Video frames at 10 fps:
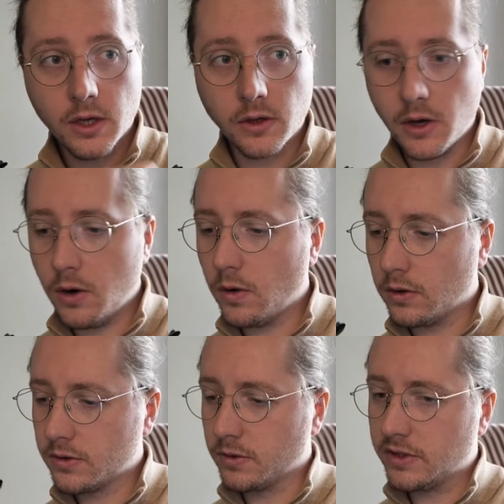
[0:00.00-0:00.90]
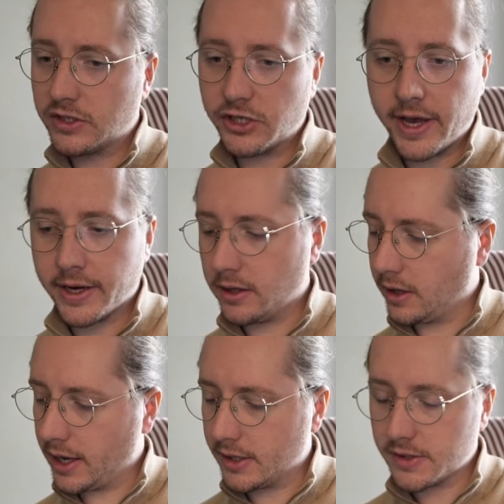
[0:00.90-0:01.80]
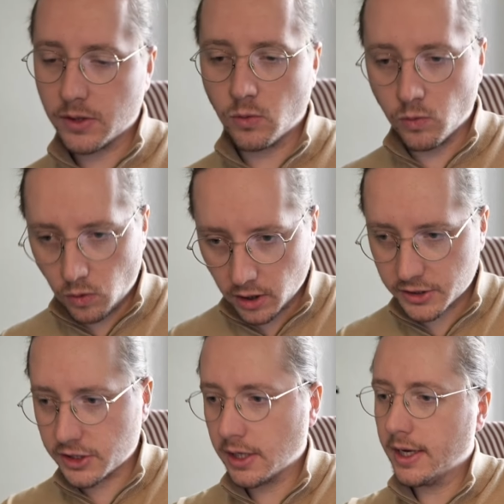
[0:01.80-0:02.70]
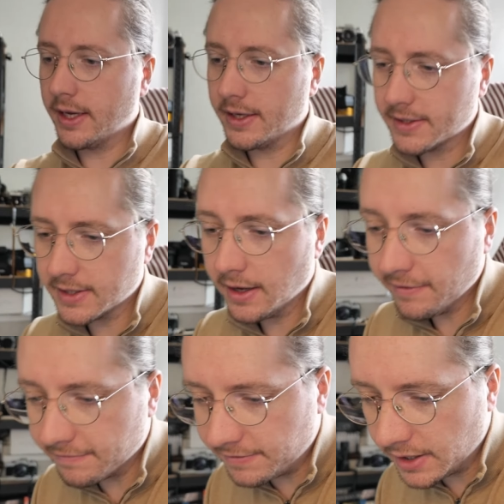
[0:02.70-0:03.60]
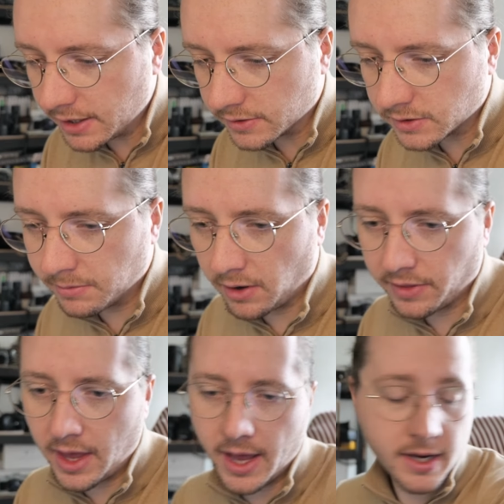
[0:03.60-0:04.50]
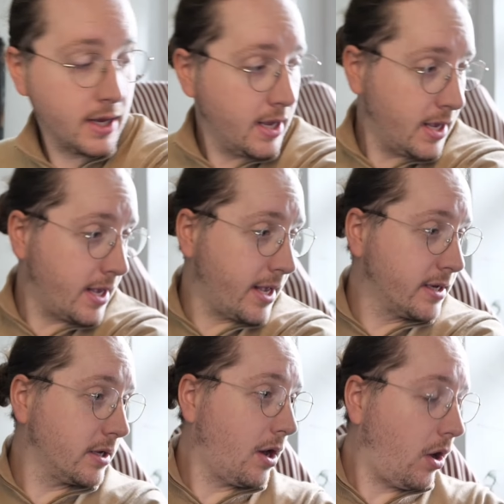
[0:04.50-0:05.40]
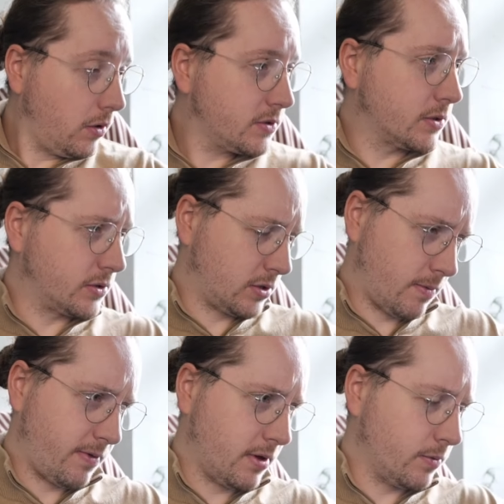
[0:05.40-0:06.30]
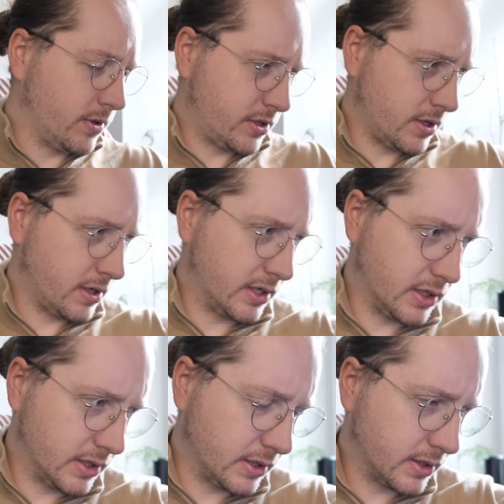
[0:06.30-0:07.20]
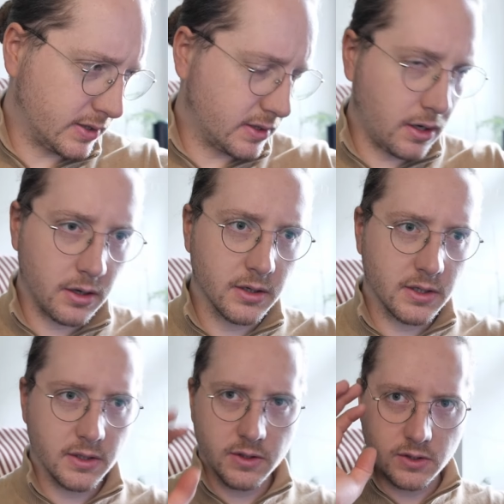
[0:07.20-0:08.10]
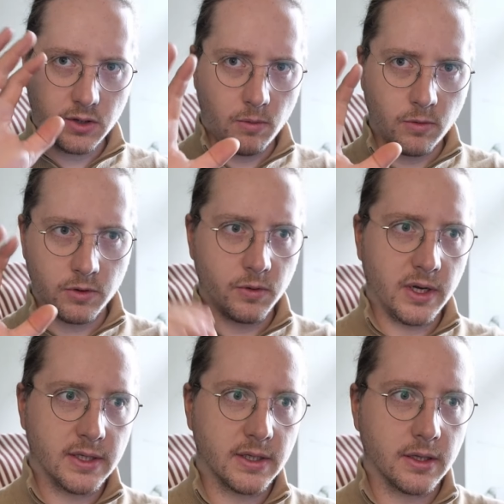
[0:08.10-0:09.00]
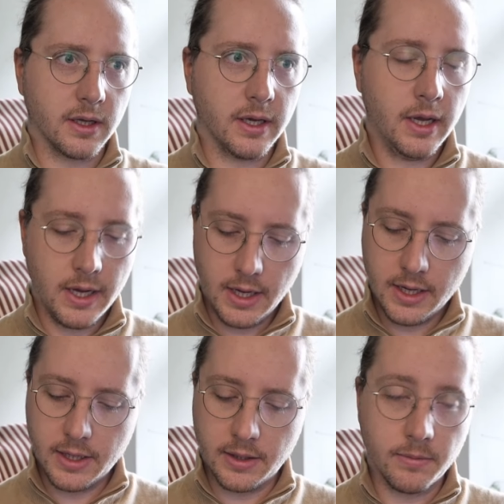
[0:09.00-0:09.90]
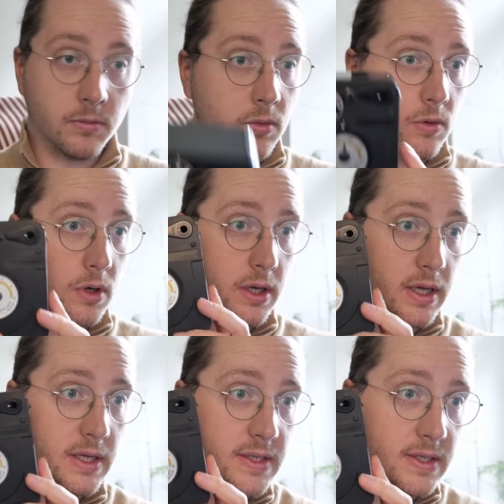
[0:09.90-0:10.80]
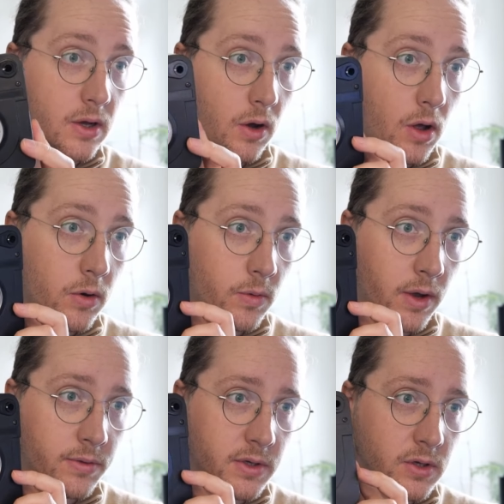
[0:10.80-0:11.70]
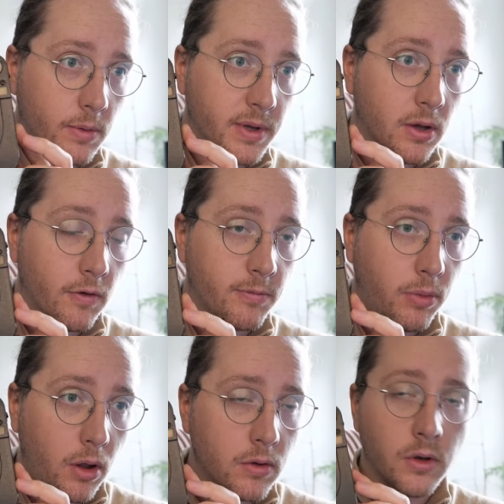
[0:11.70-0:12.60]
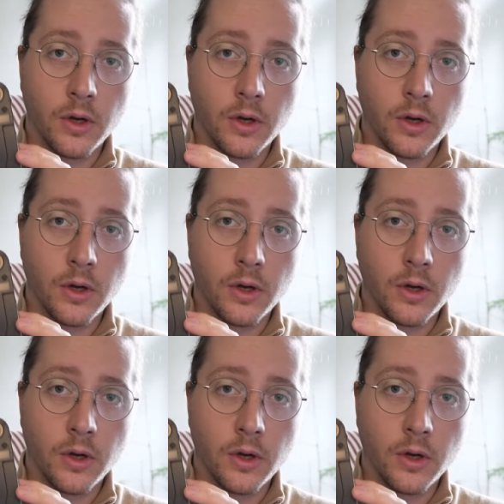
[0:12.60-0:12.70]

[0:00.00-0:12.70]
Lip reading: go onto his channel and watch his videos about that. And also something which I started somewhat recently is all around the topic of bulk